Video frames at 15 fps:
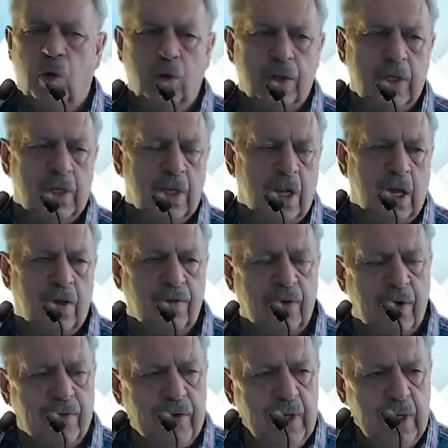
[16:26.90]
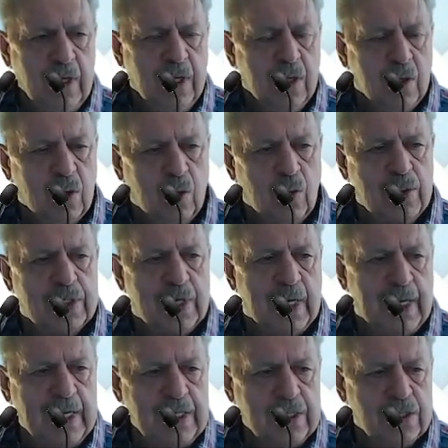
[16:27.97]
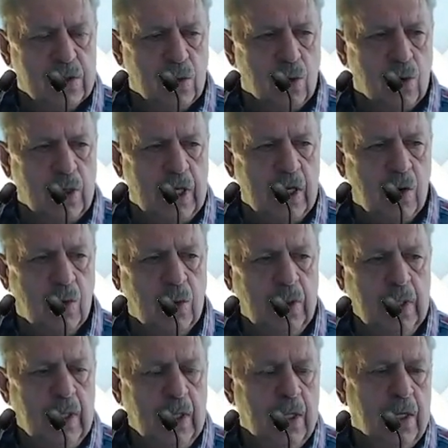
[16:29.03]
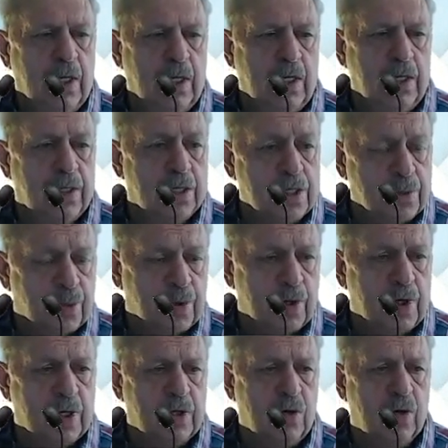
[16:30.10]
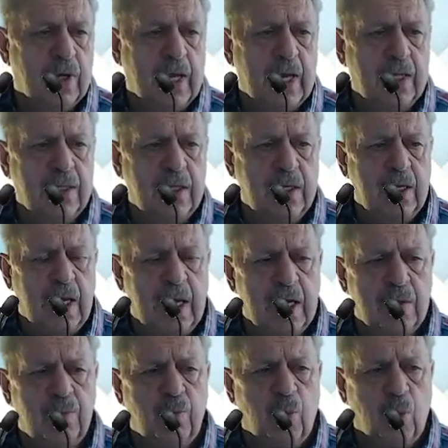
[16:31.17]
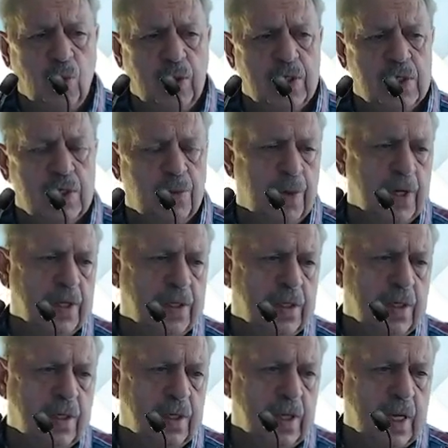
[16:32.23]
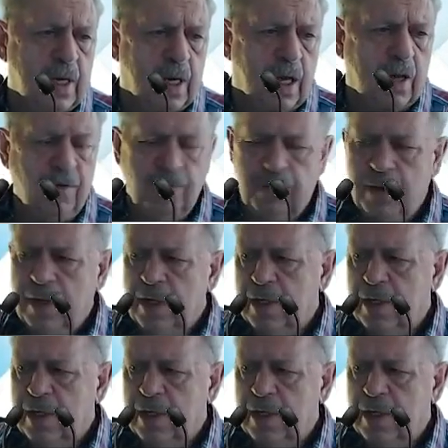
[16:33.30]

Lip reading: than the life cover, always less or equal. In this product, you can then add more disability than life.